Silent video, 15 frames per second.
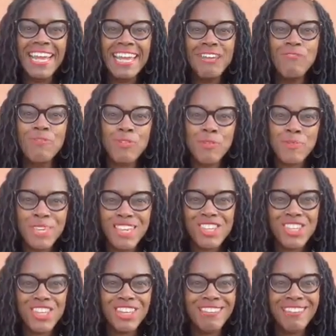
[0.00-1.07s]

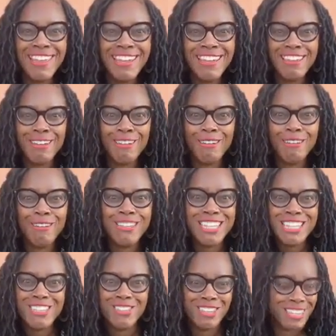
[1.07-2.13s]
Information, thank you, who
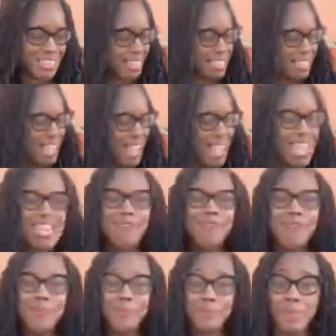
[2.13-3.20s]
just joined us.
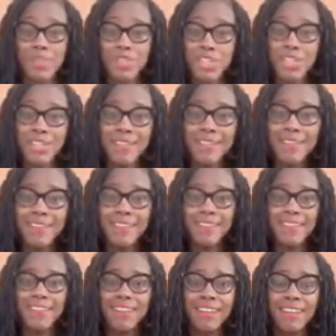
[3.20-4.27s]
Information
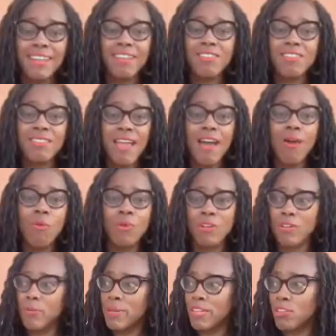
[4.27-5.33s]
is now what
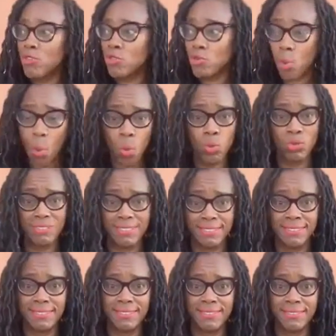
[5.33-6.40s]
is being sold,
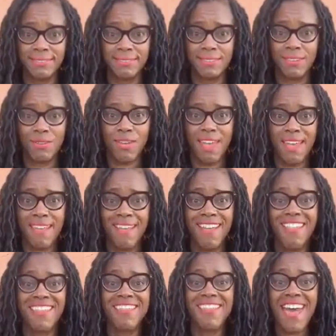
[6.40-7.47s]
okay?
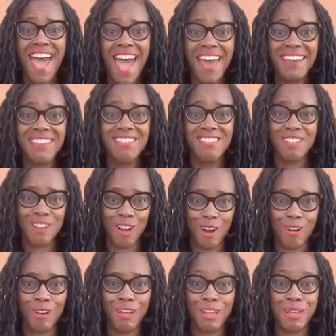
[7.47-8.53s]
That is the
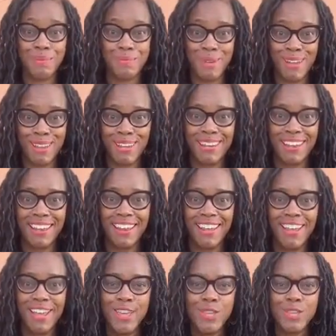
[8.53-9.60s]
current commodity.
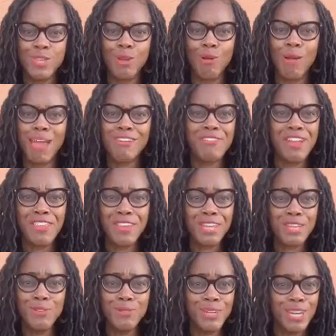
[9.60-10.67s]
So
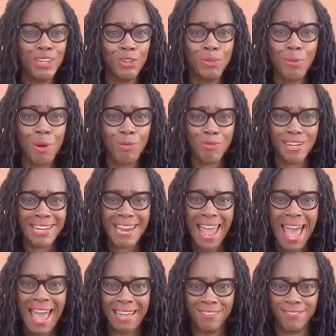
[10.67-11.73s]
everything you need, you already
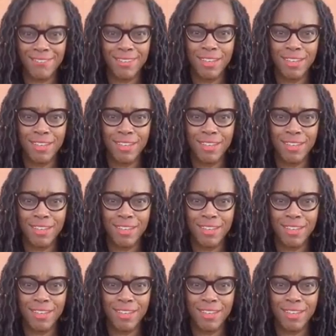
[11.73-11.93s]
have.